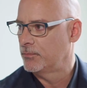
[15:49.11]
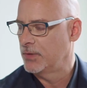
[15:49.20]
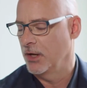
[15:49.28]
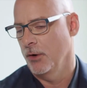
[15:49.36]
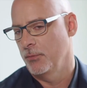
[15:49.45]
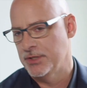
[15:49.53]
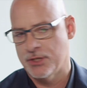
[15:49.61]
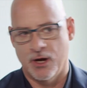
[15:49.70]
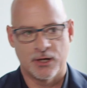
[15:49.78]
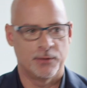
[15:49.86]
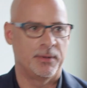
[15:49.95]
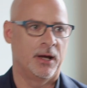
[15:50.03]
You know, we
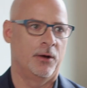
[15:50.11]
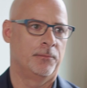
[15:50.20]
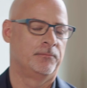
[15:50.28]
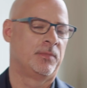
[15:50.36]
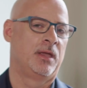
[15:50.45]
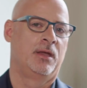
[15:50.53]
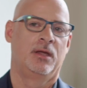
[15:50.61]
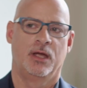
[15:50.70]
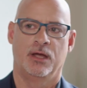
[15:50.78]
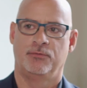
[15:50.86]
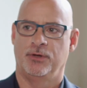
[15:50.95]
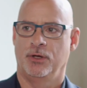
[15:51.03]
talk about
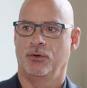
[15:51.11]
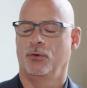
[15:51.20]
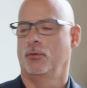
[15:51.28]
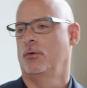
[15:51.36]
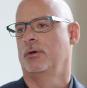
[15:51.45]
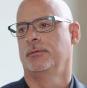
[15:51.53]
if you're